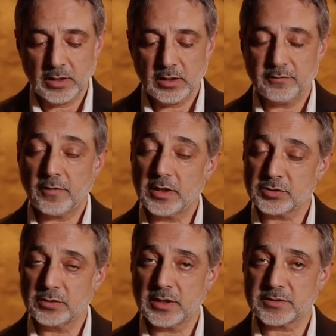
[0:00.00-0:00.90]
If
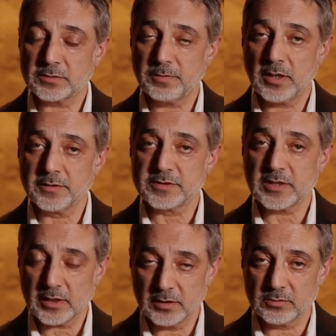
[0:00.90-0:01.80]
Ashurnasirpal
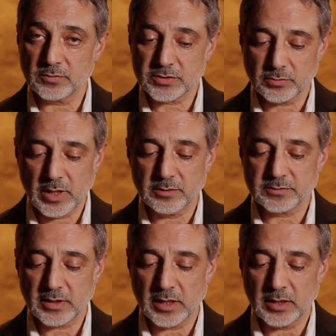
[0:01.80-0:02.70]
II was around
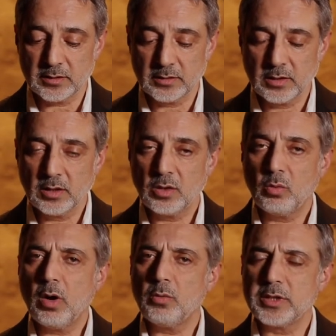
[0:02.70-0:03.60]
today,
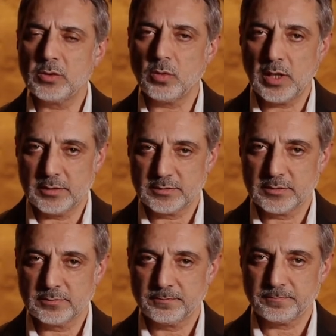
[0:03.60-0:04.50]
what would he want?
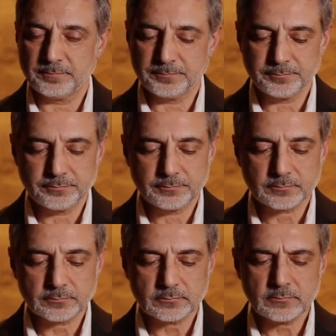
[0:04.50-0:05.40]

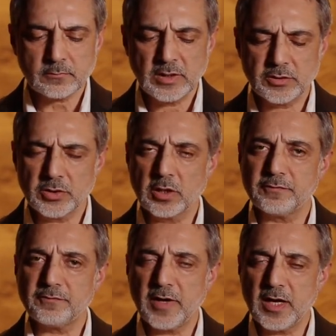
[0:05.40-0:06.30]
There are
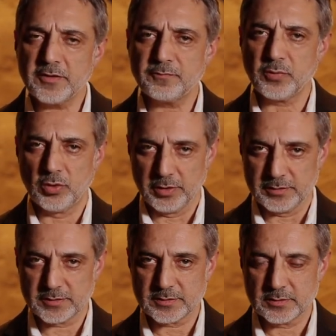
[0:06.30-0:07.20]
five
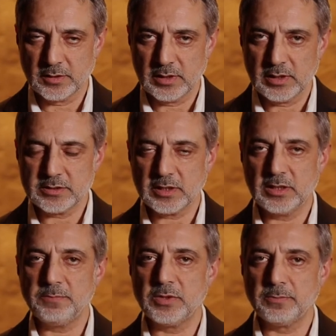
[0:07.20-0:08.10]
points to
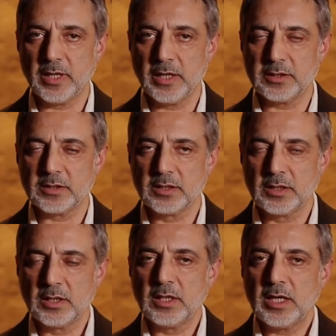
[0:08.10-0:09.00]
keep in mind
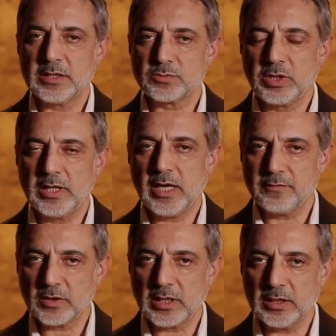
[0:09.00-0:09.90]
as we
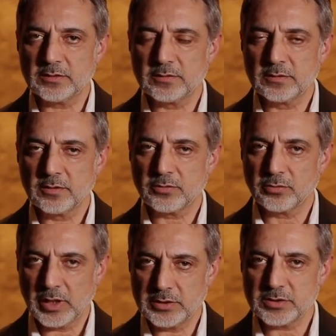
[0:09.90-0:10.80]
navigate through
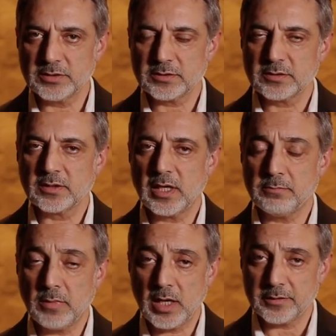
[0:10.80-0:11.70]
ancient and
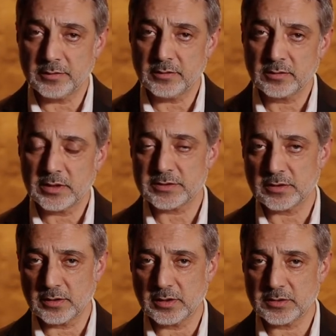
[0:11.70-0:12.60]
modern
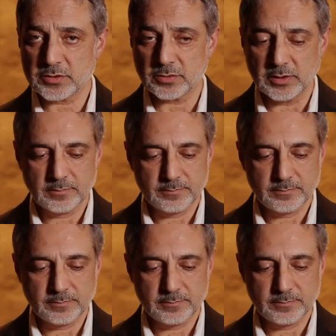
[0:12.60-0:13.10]
Assyrian history.